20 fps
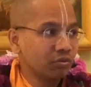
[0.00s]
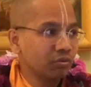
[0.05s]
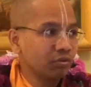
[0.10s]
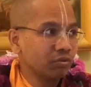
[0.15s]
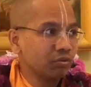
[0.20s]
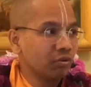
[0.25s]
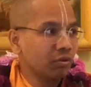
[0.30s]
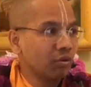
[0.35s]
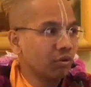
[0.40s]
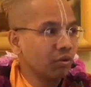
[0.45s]
to
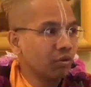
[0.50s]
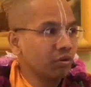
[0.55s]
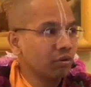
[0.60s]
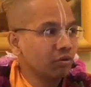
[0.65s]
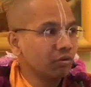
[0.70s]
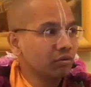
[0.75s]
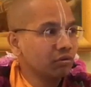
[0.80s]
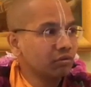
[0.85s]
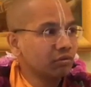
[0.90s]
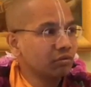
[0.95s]
go
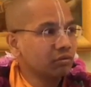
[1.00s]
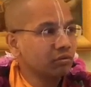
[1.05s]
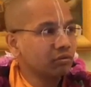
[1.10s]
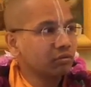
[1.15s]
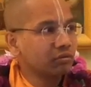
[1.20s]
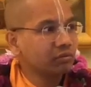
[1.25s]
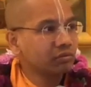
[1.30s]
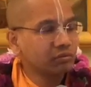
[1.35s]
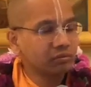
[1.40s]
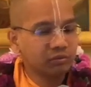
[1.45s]

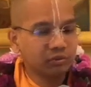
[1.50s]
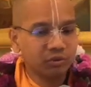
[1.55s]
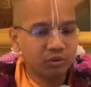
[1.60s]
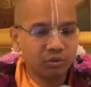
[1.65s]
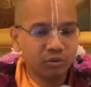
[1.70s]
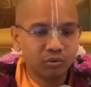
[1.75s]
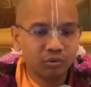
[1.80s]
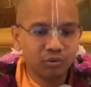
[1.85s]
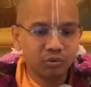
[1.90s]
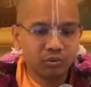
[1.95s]

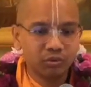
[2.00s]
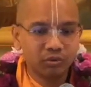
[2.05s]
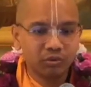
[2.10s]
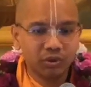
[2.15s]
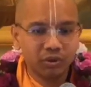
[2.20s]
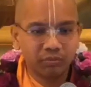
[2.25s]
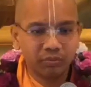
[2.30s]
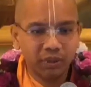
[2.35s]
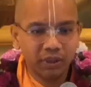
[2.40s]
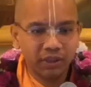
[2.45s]
to
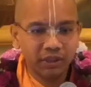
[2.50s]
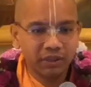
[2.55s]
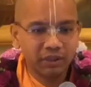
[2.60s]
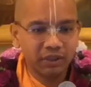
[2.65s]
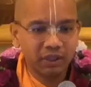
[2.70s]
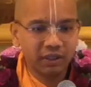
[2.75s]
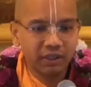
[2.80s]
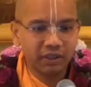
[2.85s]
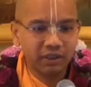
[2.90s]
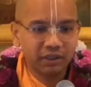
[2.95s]
a place
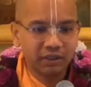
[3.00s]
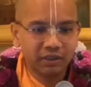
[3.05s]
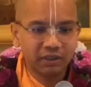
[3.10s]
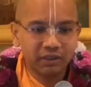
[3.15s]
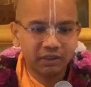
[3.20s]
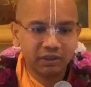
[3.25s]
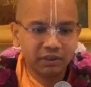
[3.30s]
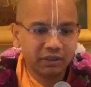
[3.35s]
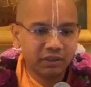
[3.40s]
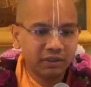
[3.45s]
like
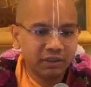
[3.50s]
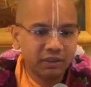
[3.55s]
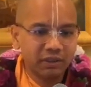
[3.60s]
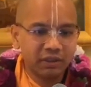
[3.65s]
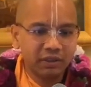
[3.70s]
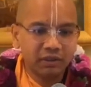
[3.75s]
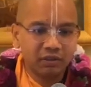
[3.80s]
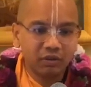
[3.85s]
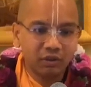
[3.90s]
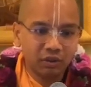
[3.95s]

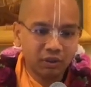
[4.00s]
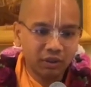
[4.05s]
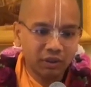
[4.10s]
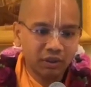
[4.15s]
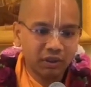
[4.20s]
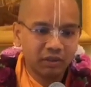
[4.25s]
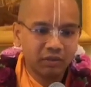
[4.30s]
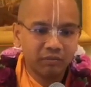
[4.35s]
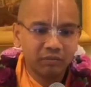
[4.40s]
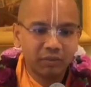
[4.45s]

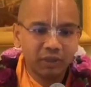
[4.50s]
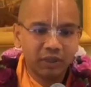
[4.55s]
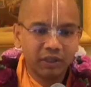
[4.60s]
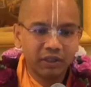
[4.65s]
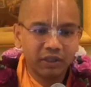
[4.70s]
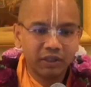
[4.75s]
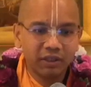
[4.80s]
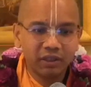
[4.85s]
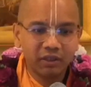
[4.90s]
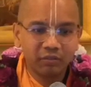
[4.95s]
Kolkata,
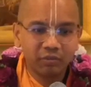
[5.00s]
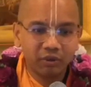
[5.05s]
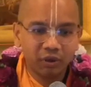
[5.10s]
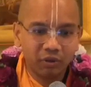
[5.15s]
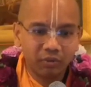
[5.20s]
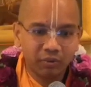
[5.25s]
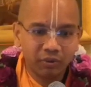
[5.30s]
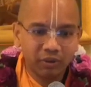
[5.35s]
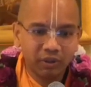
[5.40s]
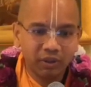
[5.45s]
buy a
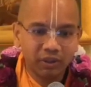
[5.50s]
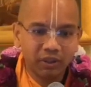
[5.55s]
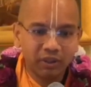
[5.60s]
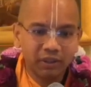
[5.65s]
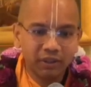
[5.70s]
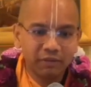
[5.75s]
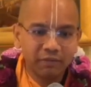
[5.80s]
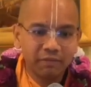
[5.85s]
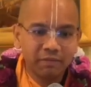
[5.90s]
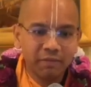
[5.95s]

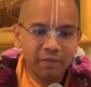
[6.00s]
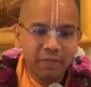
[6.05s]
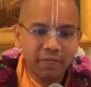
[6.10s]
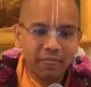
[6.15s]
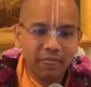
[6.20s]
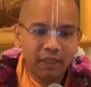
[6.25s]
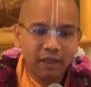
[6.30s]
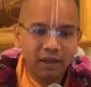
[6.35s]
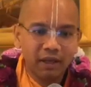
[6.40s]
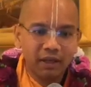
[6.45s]
property
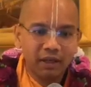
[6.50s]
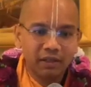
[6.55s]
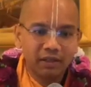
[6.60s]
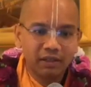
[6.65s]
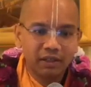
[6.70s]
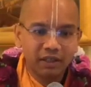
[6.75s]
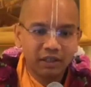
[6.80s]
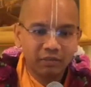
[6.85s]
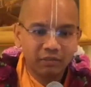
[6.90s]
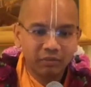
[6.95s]
and
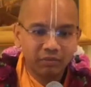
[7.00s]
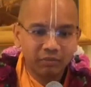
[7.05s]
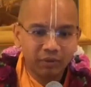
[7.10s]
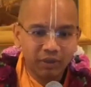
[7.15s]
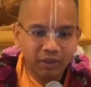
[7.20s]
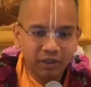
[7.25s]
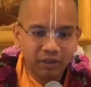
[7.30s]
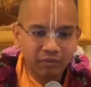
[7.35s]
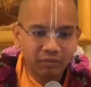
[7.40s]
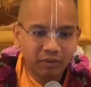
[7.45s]
set up a
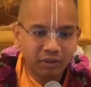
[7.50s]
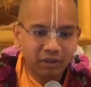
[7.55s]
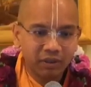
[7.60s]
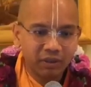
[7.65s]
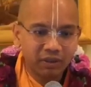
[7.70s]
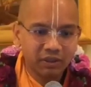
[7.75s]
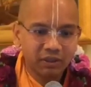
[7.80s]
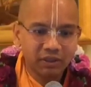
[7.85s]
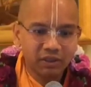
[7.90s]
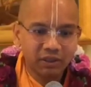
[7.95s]
printing
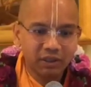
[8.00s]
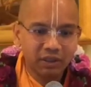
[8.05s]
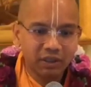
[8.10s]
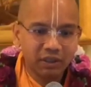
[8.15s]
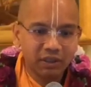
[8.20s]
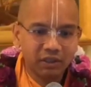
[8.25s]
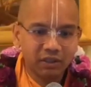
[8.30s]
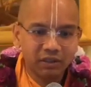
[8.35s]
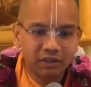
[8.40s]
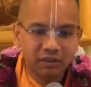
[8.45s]
press,
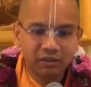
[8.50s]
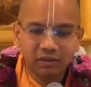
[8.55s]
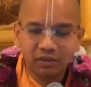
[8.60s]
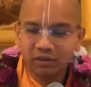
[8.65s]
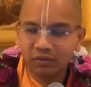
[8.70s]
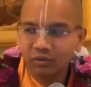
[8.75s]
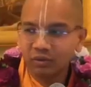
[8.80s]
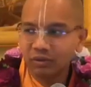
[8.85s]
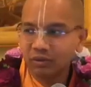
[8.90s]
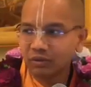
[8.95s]
and it
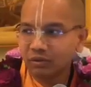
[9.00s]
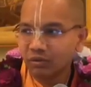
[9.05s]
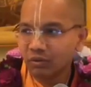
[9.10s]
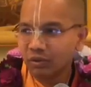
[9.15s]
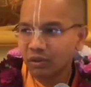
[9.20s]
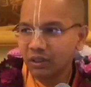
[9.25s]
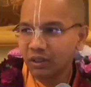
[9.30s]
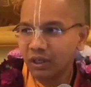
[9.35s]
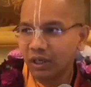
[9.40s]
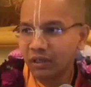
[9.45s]
was
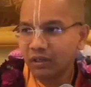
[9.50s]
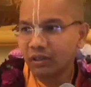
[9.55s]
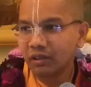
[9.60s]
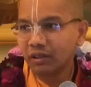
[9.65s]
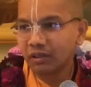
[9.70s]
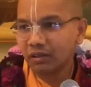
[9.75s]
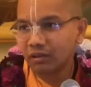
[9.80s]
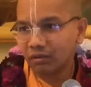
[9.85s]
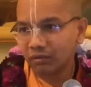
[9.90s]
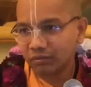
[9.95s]
totally
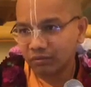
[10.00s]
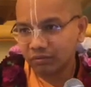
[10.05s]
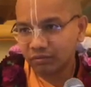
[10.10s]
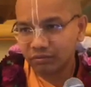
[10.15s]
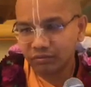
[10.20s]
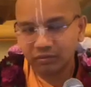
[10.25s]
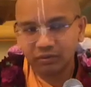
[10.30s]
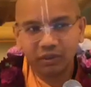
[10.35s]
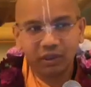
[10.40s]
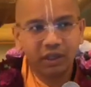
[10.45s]
unheard of.
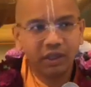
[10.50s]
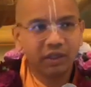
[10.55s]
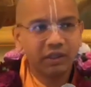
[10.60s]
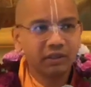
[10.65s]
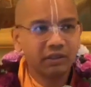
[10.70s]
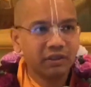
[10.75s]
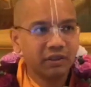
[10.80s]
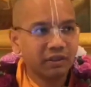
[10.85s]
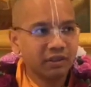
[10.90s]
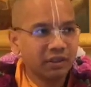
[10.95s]

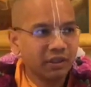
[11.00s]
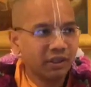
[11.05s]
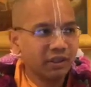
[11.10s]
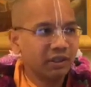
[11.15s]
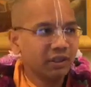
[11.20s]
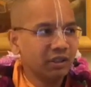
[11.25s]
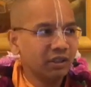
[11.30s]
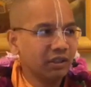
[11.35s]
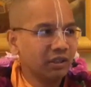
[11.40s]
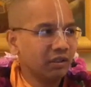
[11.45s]
And
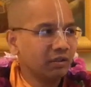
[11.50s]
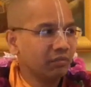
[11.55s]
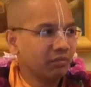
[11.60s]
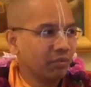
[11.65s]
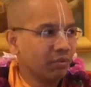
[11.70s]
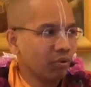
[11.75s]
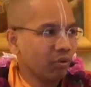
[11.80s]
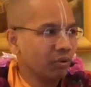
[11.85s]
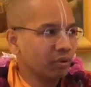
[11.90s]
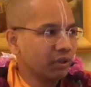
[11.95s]
he
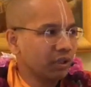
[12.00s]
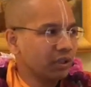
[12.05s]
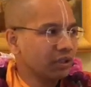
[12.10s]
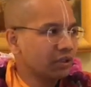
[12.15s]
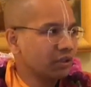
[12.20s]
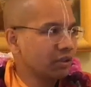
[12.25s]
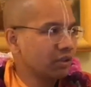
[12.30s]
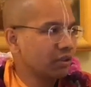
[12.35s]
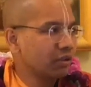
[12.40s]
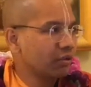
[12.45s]
broke that
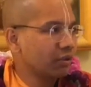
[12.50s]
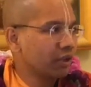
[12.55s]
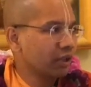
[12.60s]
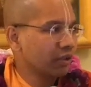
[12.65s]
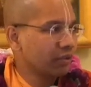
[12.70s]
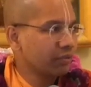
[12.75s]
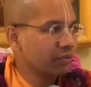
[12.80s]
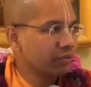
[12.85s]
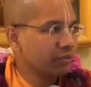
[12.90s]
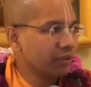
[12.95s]

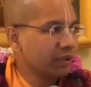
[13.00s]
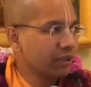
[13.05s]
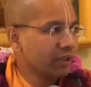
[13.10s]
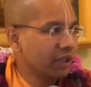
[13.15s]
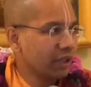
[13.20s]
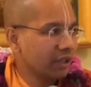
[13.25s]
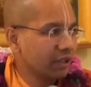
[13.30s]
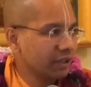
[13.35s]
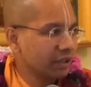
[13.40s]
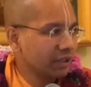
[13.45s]
stereotype
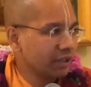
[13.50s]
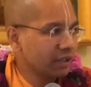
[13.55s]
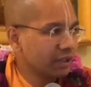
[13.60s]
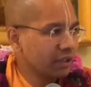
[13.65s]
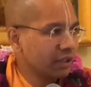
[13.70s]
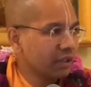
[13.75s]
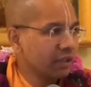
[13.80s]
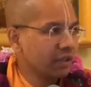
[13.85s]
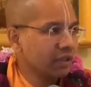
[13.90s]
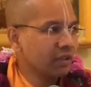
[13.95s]
mentality
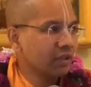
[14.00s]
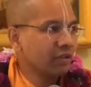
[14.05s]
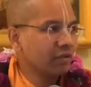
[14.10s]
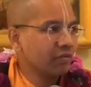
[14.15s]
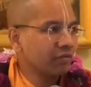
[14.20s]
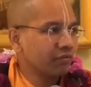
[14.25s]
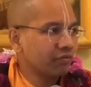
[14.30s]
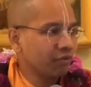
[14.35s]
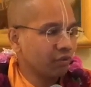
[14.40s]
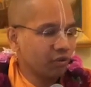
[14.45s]

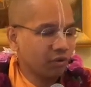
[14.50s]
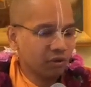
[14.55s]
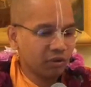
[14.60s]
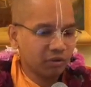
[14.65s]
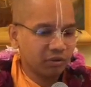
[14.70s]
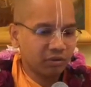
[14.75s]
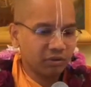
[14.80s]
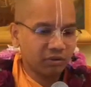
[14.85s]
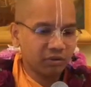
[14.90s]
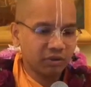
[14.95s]
for
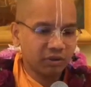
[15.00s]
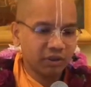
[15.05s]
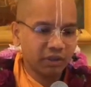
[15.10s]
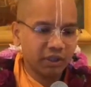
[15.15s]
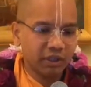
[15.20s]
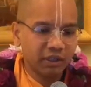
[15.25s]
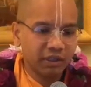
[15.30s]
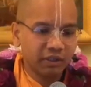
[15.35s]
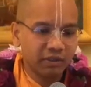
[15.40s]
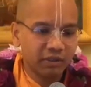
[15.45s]

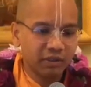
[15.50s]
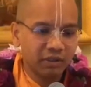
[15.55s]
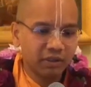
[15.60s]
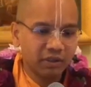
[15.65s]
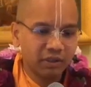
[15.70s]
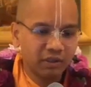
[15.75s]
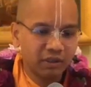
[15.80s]
getting the